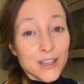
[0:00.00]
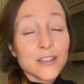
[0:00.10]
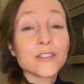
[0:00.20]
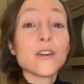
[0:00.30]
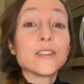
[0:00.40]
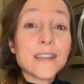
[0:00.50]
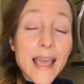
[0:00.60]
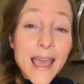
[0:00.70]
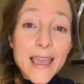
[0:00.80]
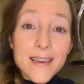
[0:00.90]
So
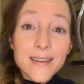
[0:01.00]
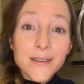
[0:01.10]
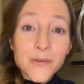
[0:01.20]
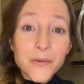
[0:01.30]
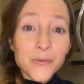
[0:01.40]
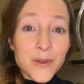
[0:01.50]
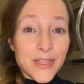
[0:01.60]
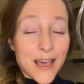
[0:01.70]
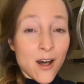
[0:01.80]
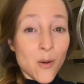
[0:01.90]
today, with
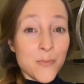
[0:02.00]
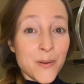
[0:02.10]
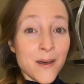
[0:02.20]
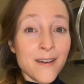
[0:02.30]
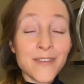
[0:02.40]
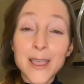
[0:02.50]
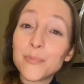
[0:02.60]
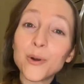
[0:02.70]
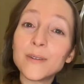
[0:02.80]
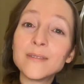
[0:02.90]
the help of
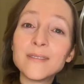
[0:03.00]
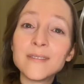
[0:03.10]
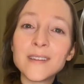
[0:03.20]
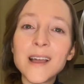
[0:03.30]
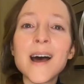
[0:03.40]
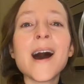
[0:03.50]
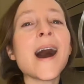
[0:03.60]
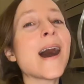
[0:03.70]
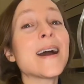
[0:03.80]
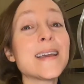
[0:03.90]
April,
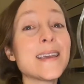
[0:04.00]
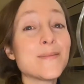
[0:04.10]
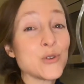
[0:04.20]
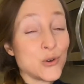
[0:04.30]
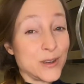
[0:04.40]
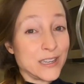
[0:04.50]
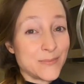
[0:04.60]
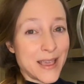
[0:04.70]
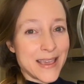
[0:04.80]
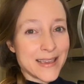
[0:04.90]
I am going to
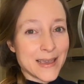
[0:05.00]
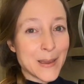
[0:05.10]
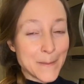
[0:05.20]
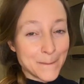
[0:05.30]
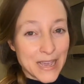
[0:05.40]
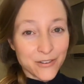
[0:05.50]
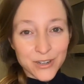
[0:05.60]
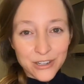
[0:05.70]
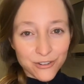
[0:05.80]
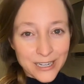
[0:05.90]
make my
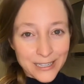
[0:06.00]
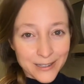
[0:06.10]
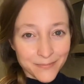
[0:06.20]
green drink.